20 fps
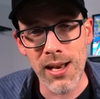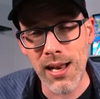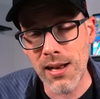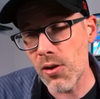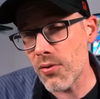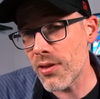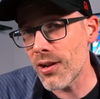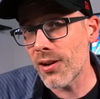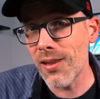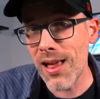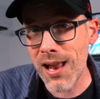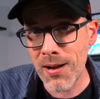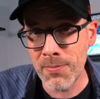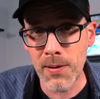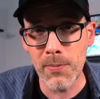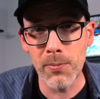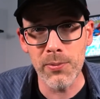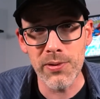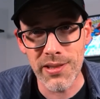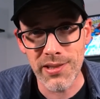And I know that a lot of
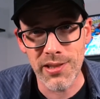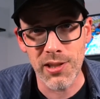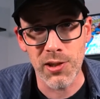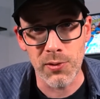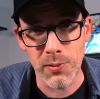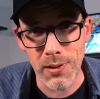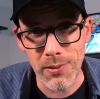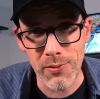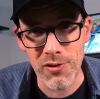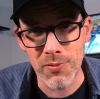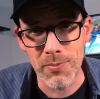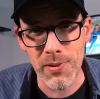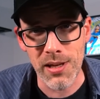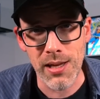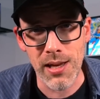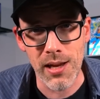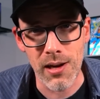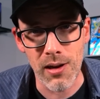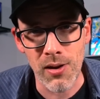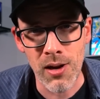people disagree with me
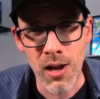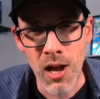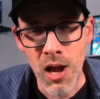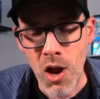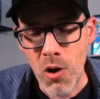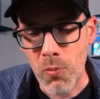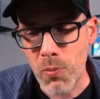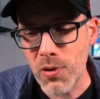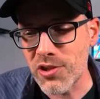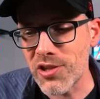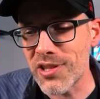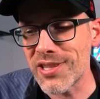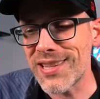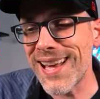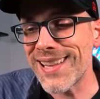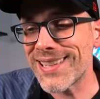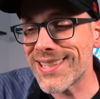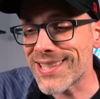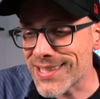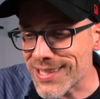here, which is
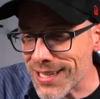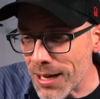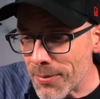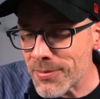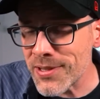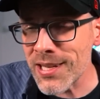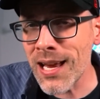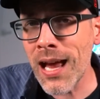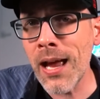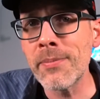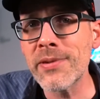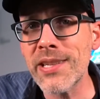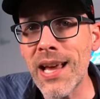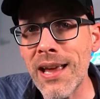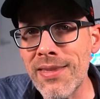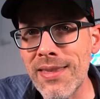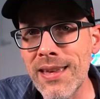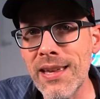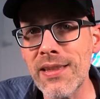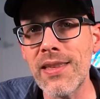that sometimes I
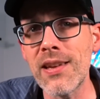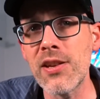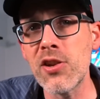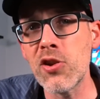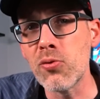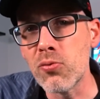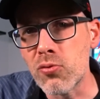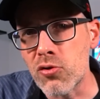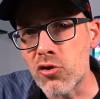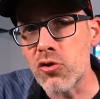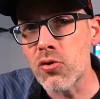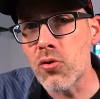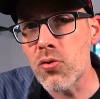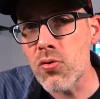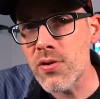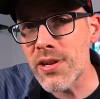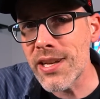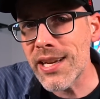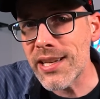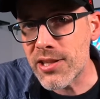think that you
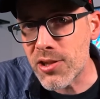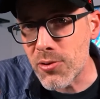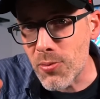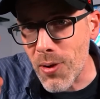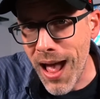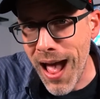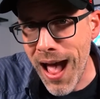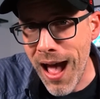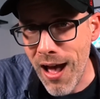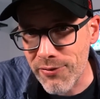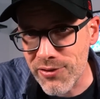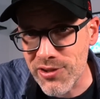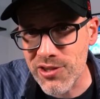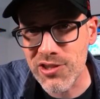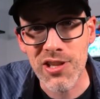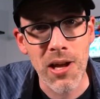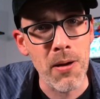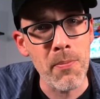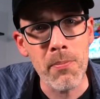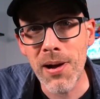do need to have
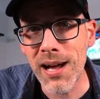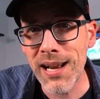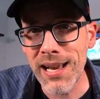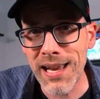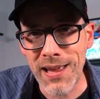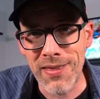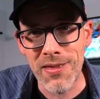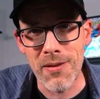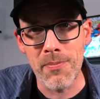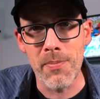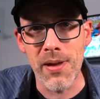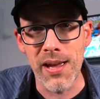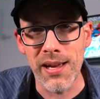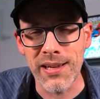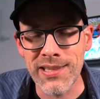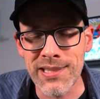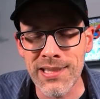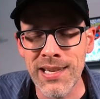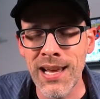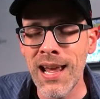somebody in the
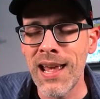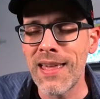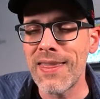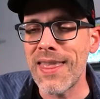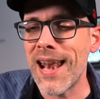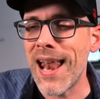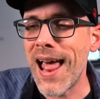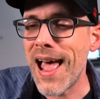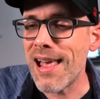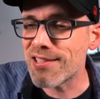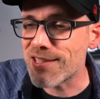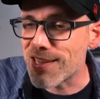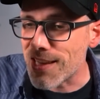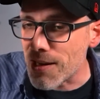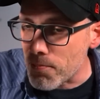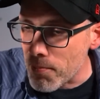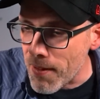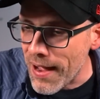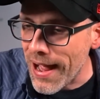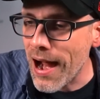mix that has the
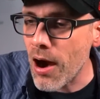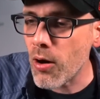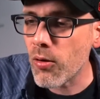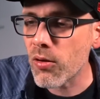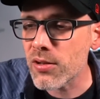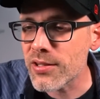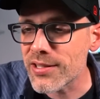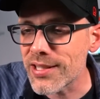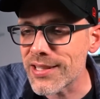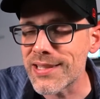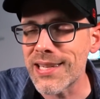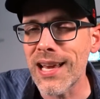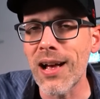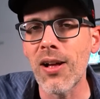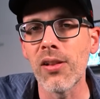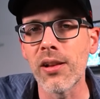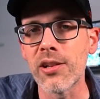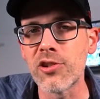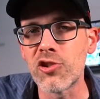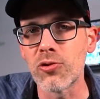power to
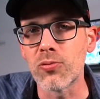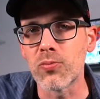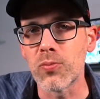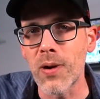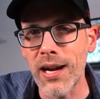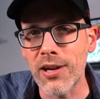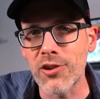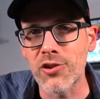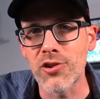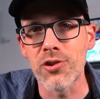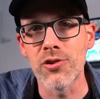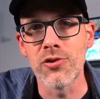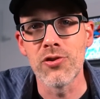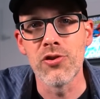tell a director